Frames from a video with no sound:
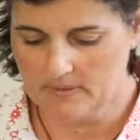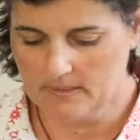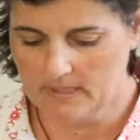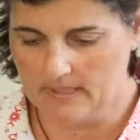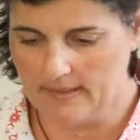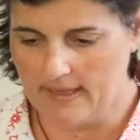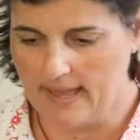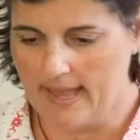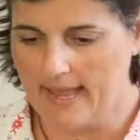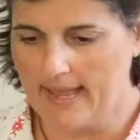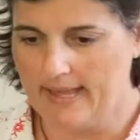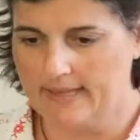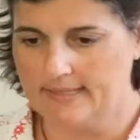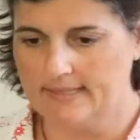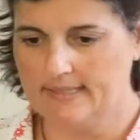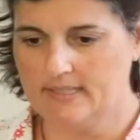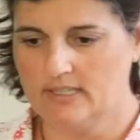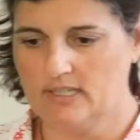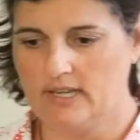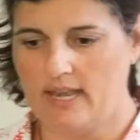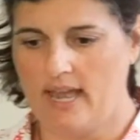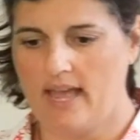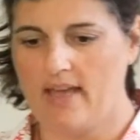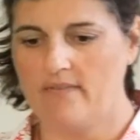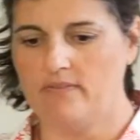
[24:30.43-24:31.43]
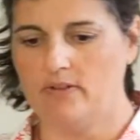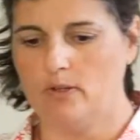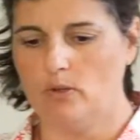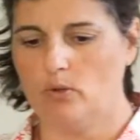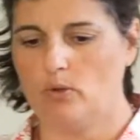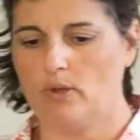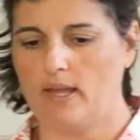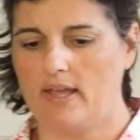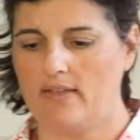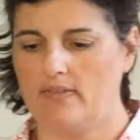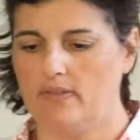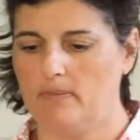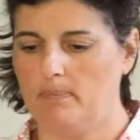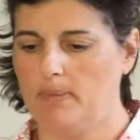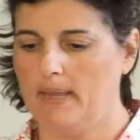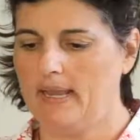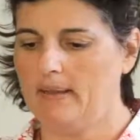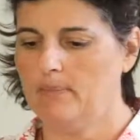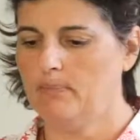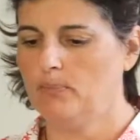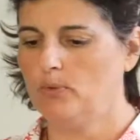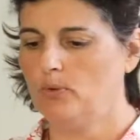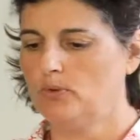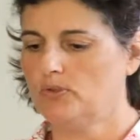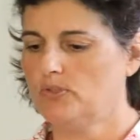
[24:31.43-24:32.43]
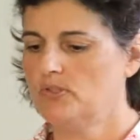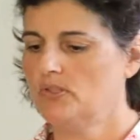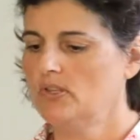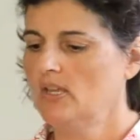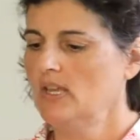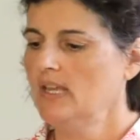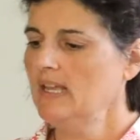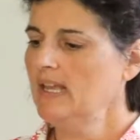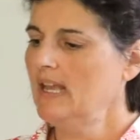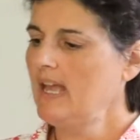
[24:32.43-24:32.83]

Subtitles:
to the house to have a look at the bank books,